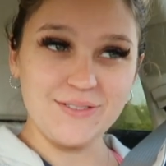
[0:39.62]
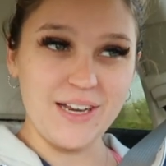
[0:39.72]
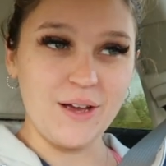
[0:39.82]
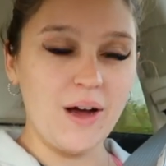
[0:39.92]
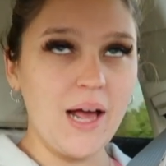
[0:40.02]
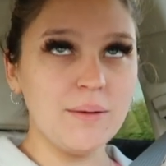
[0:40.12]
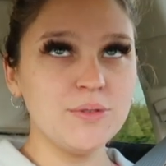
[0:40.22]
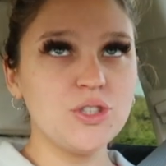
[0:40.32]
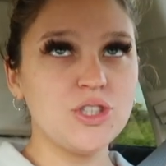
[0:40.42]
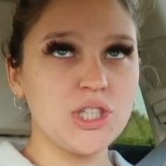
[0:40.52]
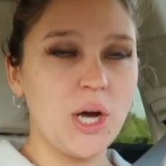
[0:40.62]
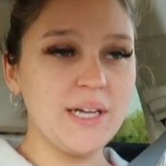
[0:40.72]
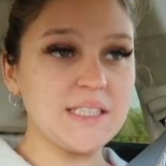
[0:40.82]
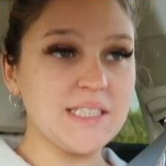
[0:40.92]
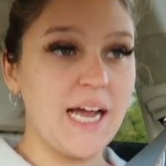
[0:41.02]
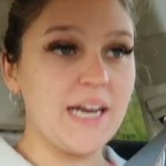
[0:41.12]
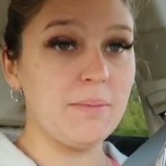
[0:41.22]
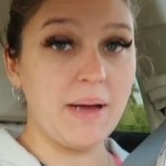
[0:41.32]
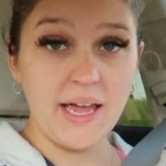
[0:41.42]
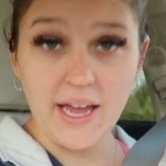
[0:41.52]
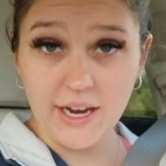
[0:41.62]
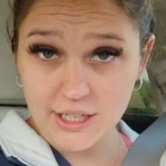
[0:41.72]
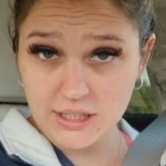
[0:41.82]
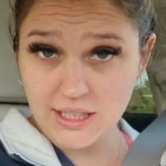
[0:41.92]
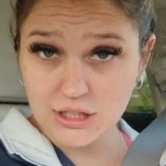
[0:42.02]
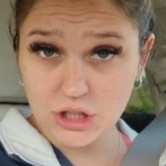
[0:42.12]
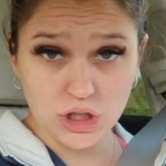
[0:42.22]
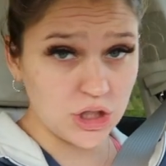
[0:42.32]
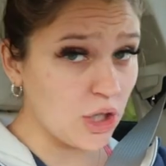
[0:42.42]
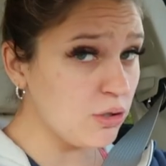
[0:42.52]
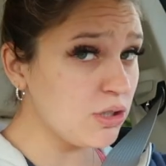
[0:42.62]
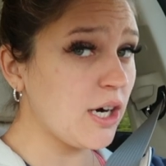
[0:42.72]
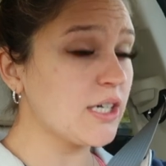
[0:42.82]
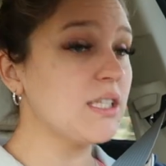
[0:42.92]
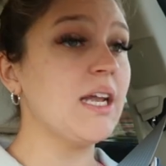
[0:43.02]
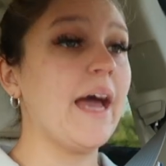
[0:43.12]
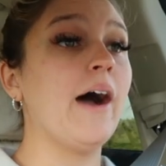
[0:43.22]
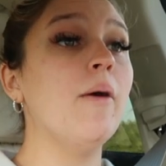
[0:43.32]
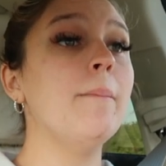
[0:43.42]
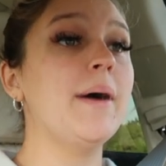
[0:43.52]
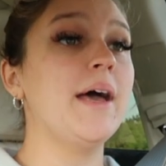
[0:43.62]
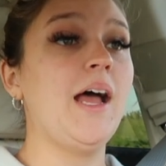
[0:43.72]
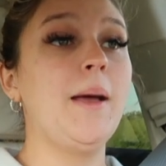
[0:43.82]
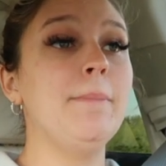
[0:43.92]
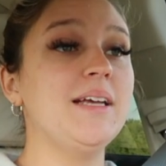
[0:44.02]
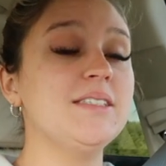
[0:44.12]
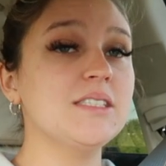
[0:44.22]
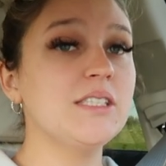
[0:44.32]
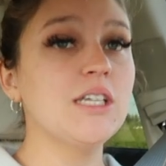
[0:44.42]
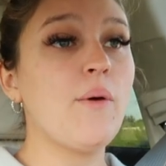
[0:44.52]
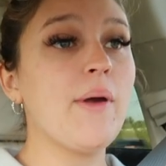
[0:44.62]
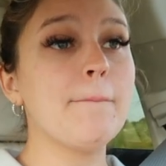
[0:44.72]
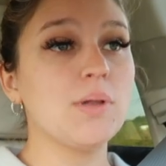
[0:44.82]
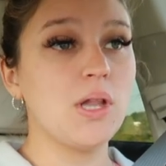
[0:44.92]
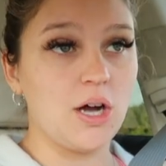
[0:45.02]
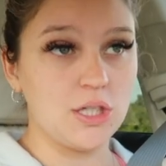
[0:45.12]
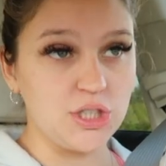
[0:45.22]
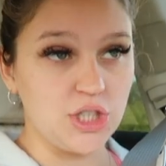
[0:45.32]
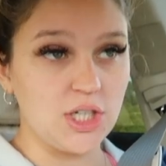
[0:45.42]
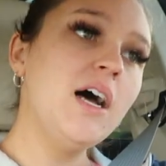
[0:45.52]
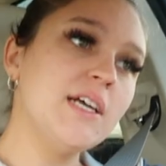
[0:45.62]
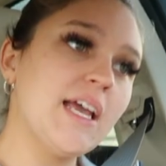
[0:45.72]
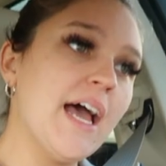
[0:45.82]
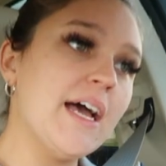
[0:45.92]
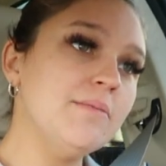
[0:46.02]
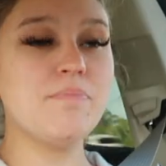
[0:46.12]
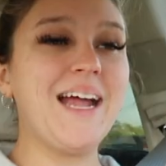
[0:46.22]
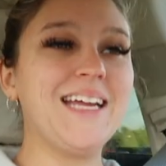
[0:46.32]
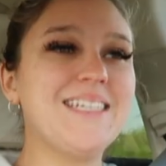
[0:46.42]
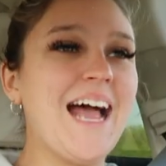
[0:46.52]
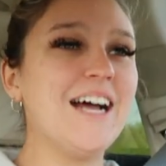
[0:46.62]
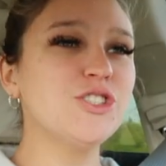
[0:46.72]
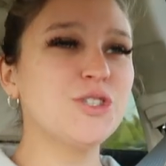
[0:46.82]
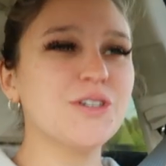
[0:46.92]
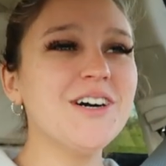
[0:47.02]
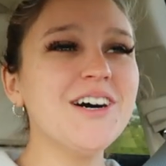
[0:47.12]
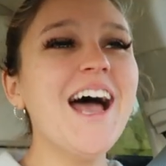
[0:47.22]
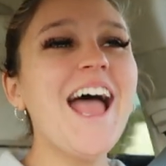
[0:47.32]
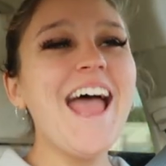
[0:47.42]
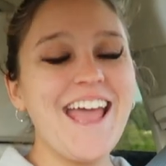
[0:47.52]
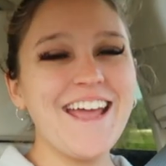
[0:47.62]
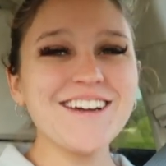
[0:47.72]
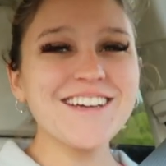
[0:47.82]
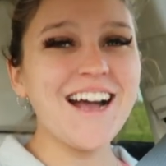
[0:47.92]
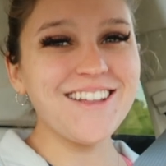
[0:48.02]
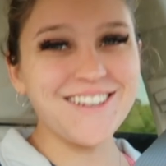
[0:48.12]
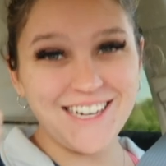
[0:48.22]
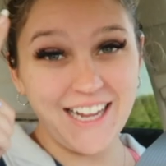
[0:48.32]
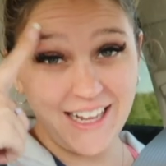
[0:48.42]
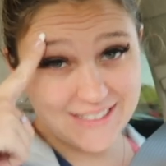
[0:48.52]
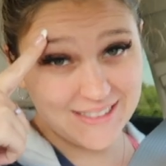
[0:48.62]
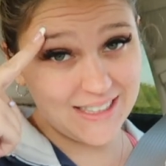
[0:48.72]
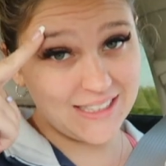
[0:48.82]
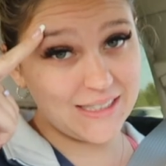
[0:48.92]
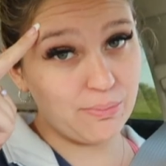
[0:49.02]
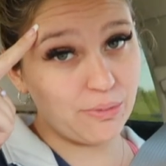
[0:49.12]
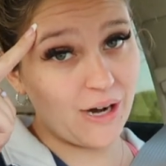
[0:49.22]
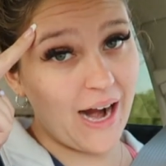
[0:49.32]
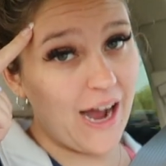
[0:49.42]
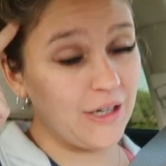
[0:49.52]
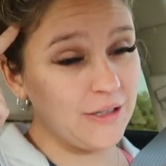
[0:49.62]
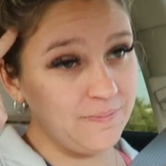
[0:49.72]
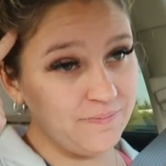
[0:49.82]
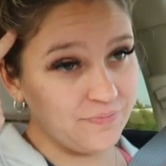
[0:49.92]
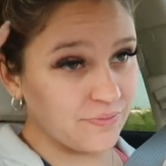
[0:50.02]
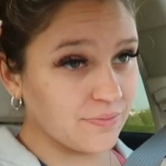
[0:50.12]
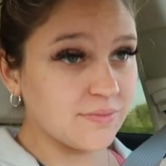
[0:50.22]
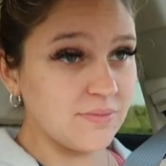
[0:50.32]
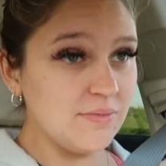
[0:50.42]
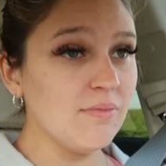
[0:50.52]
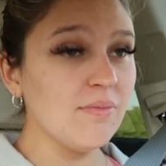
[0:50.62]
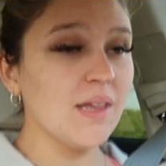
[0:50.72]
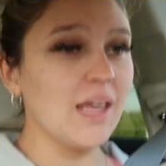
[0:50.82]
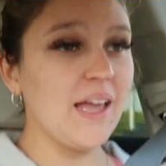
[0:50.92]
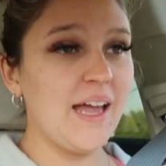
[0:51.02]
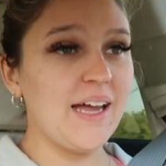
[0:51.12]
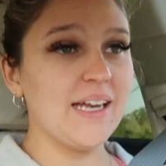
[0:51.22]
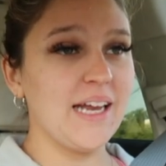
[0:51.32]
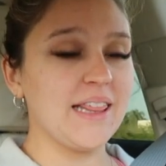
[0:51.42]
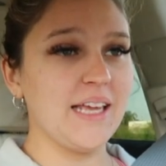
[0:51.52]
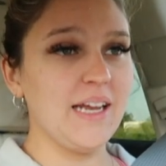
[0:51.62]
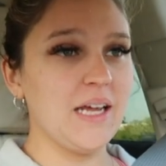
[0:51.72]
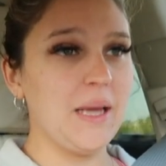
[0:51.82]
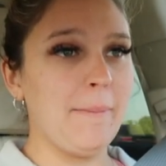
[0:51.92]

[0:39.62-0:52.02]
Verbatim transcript: video. I'm so excited. My hair is so dark now, but I'm basically going blonder. Again, my natural hair color is this brown. And I think